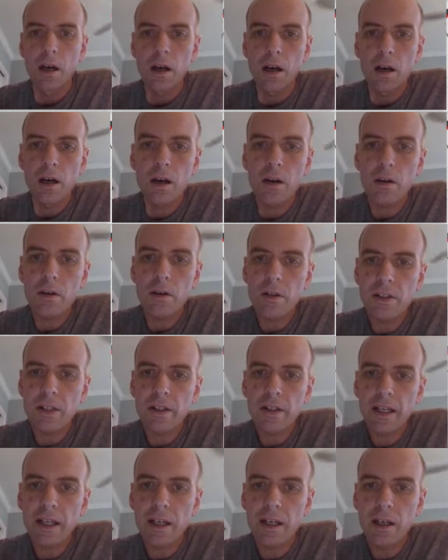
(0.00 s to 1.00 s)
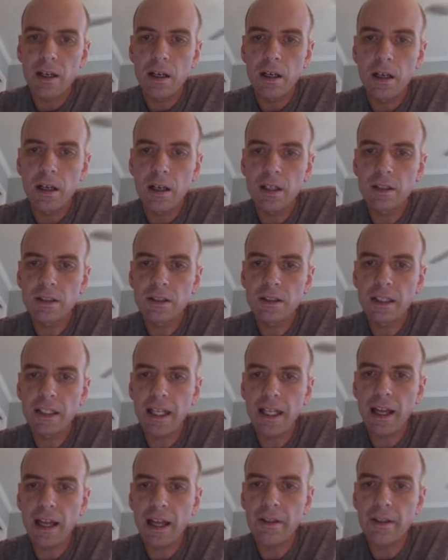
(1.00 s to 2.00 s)
Oh, so they huddle
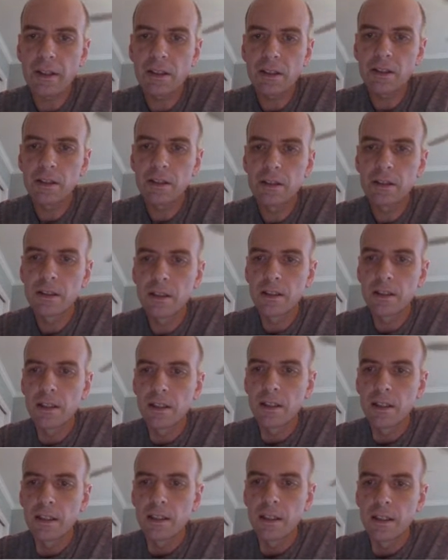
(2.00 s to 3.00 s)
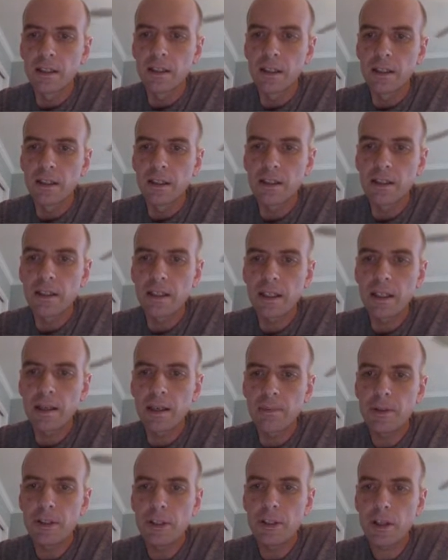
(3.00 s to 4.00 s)
together to
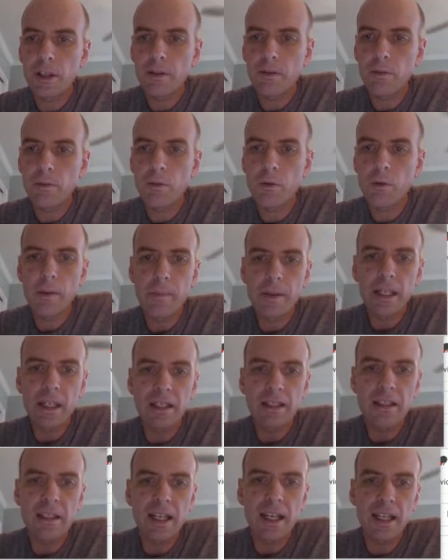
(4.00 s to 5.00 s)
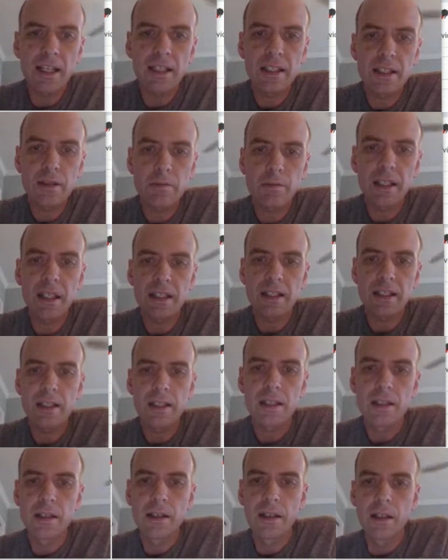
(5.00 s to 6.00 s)
keep each other warm in intense
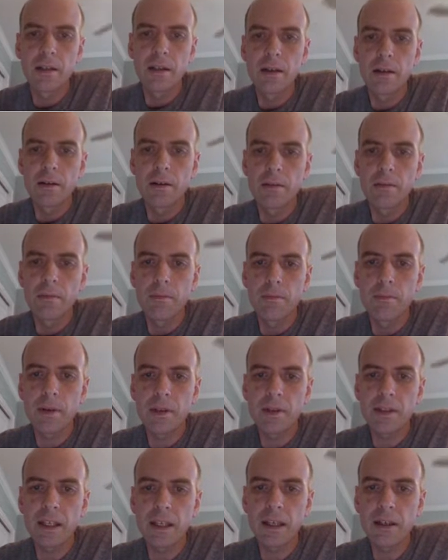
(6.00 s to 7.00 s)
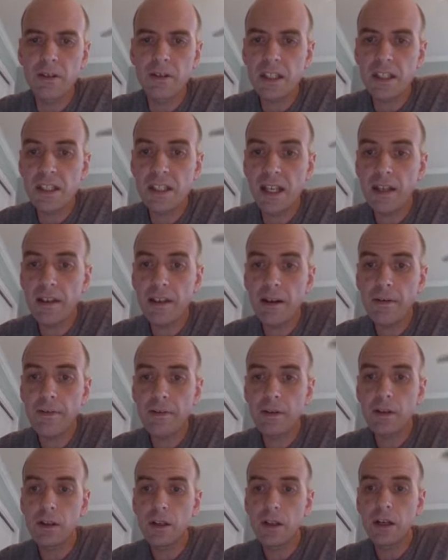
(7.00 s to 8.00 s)
winds. But they don't stay there
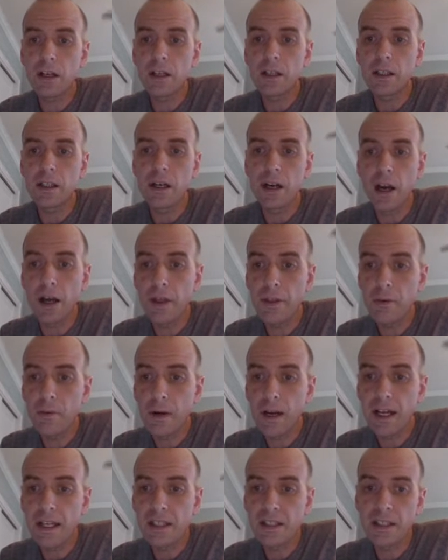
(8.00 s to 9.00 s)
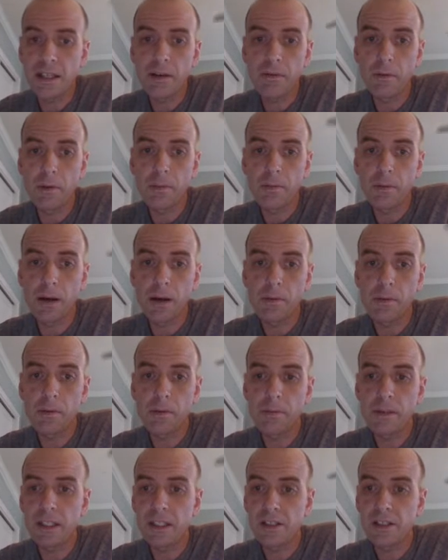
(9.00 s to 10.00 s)
for long. Otherwise, they will
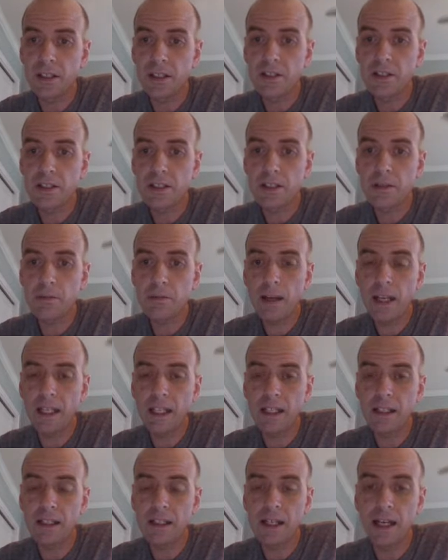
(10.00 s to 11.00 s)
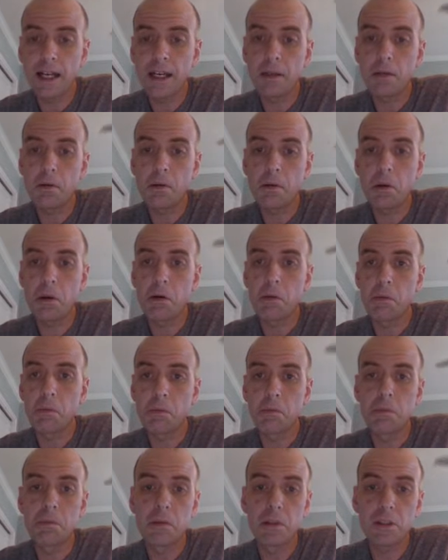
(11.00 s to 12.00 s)
probably start sweating a lot. Oh,
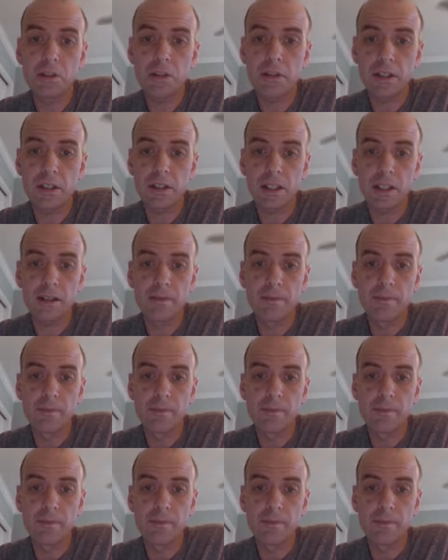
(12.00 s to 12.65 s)
interesting.